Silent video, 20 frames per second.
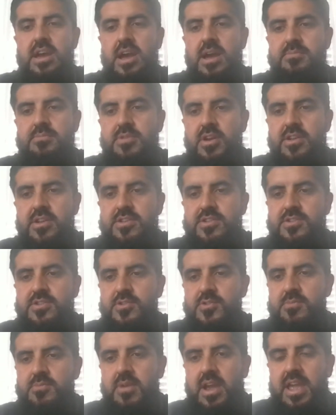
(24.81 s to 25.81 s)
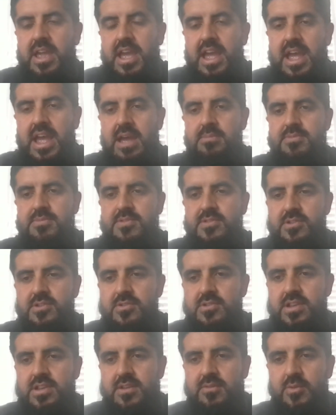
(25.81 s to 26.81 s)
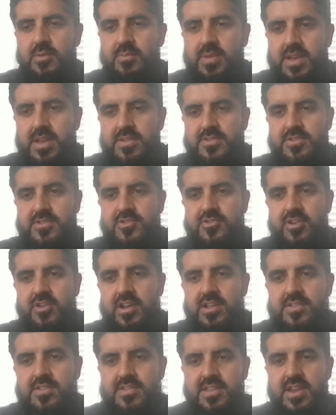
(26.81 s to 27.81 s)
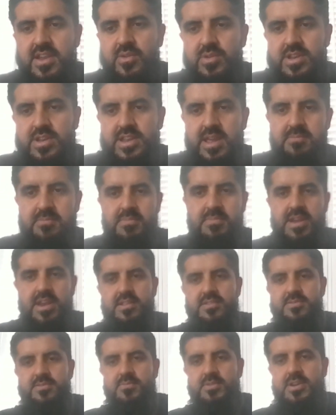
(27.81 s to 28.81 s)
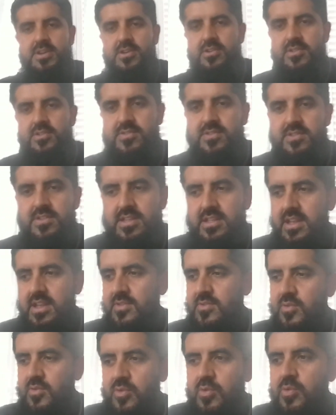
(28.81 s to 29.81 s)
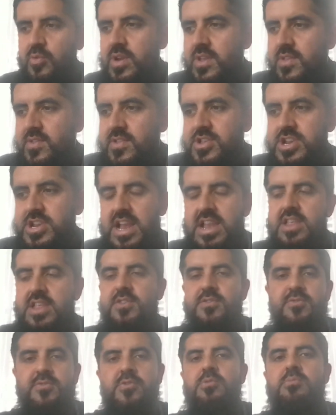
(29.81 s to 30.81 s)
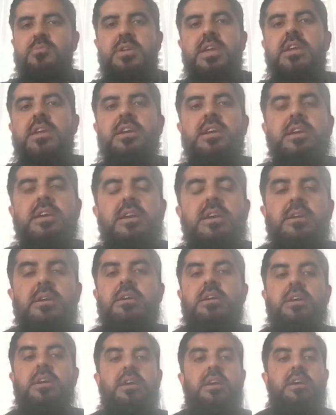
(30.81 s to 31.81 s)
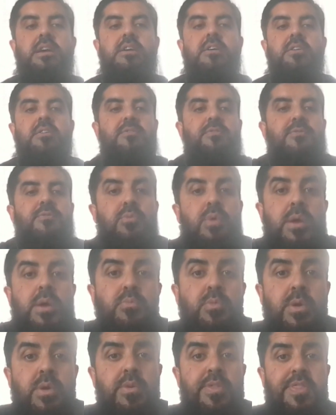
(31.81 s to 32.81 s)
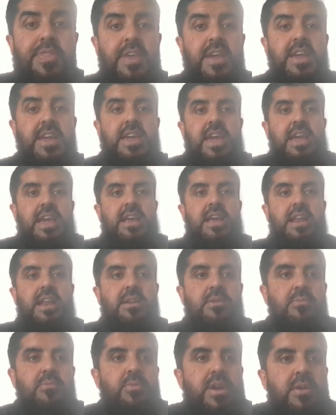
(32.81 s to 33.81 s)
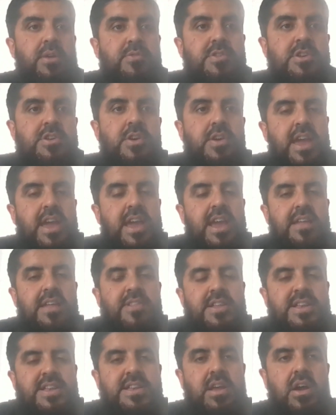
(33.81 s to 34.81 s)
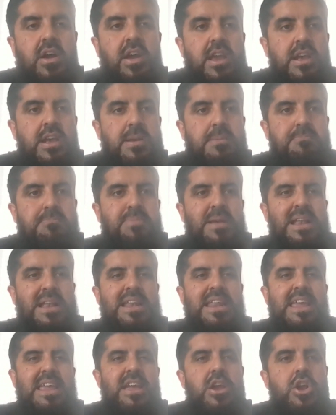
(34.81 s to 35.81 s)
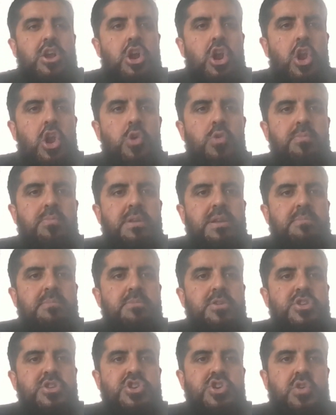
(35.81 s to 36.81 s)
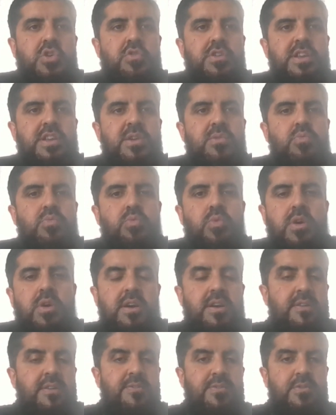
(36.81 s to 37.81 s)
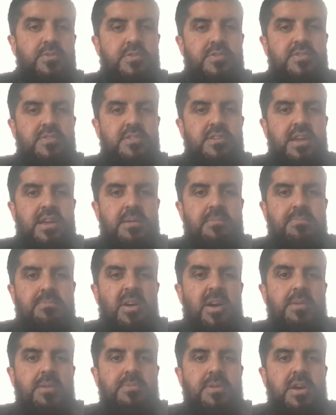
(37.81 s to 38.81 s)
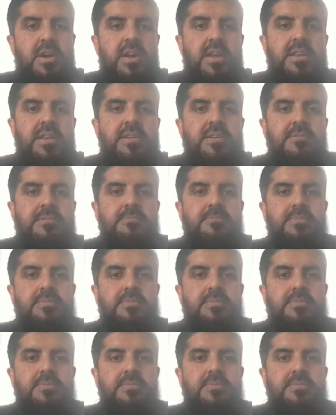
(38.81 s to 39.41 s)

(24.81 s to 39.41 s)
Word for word: I'm going to do my absolute level best to try and stick with 10 minutes because that's always a challenge for me when we were thinking and when I was looking at the title, Building a Global Majority Workforce and Pipeline,